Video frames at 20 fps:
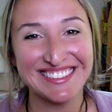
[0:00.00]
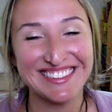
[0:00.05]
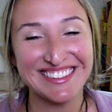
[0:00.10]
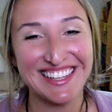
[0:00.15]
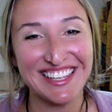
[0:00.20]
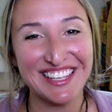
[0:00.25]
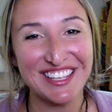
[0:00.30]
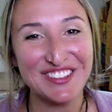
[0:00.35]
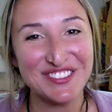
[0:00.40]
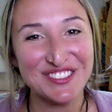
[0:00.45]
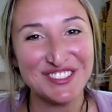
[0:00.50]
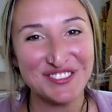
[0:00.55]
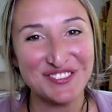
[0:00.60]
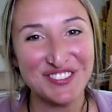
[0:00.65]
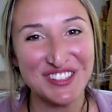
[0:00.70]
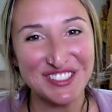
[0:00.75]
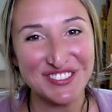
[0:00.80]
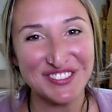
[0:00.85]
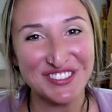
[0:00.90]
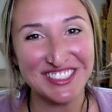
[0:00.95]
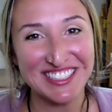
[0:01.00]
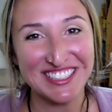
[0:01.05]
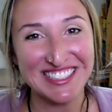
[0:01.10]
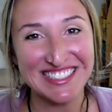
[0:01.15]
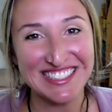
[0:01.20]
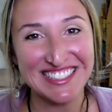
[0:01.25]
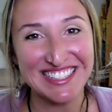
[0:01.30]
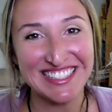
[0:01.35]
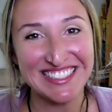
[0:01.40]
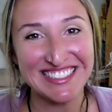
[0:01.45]
Thank you so much for
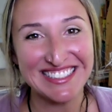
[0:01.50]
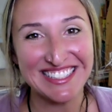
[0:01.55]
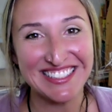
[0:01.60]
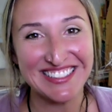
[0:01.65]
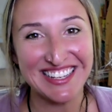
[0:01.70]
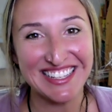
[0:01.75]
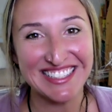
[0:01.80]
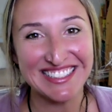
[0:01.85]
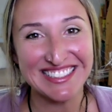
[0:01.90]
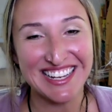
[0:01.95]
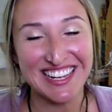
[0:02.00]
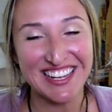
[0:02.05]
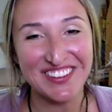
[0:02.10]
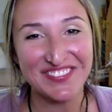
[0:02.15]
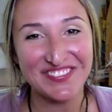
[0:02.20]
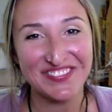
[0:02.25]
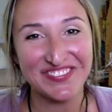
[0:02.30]
listening. See you next time.